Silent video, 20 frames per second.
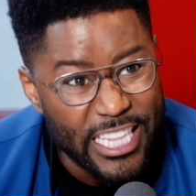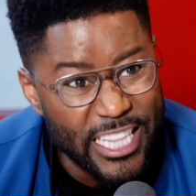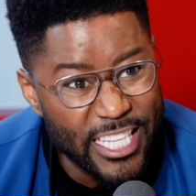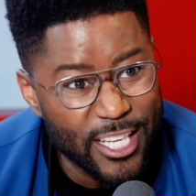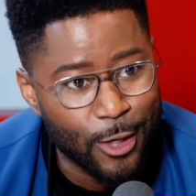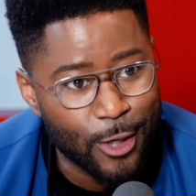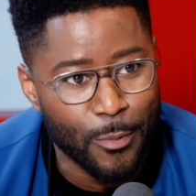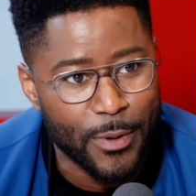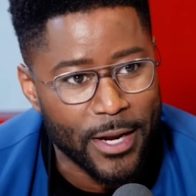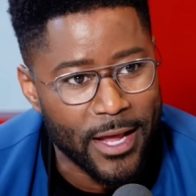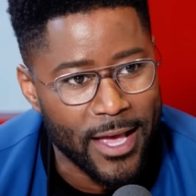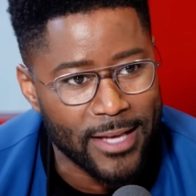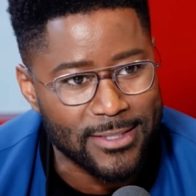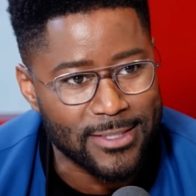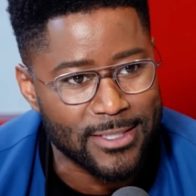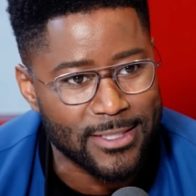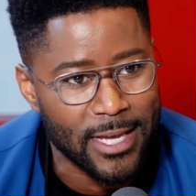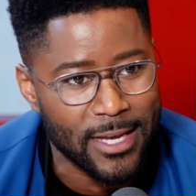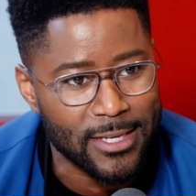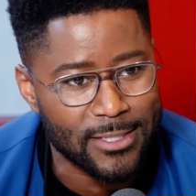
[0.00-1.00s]
a little bit of
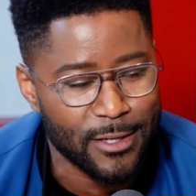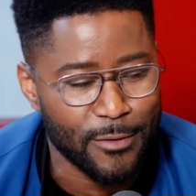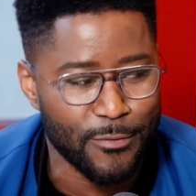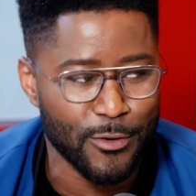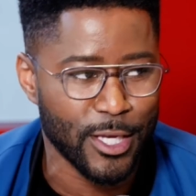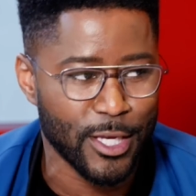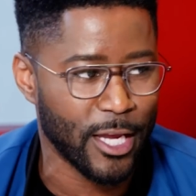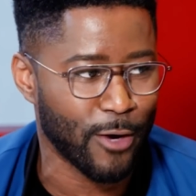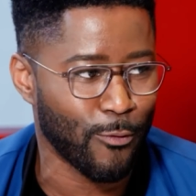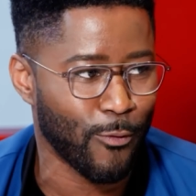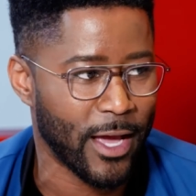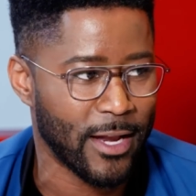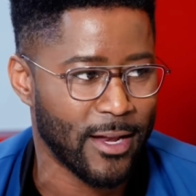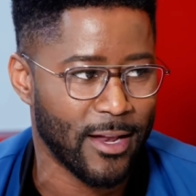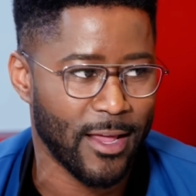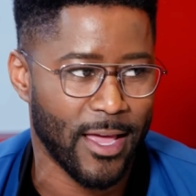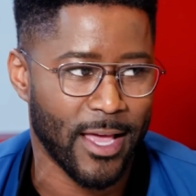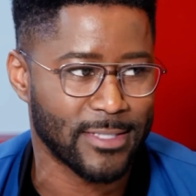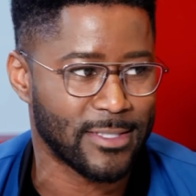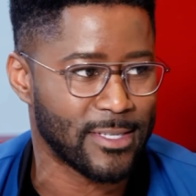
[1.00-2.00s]
hesitation. If you can get
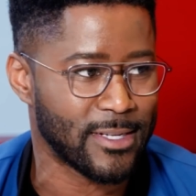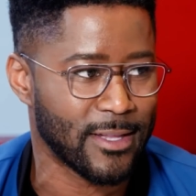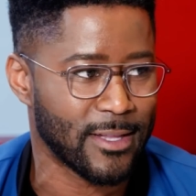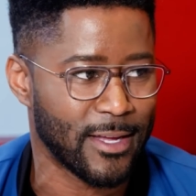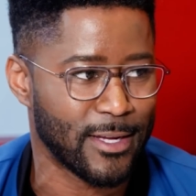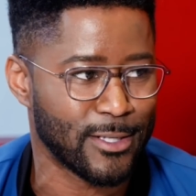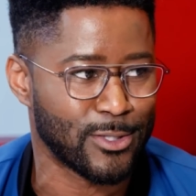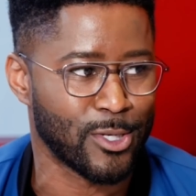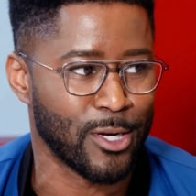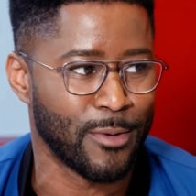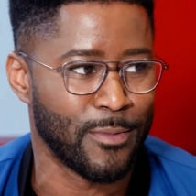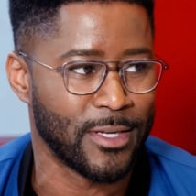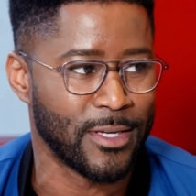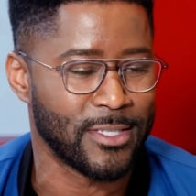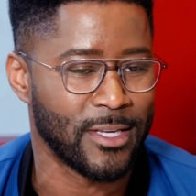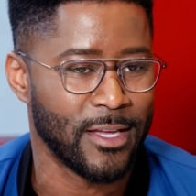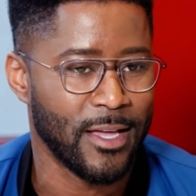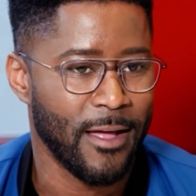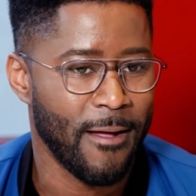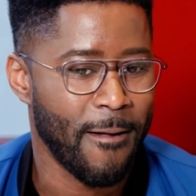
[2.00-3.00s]
Randy to hesitate in the line of
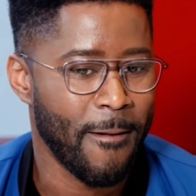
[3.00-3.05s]
scrimmage,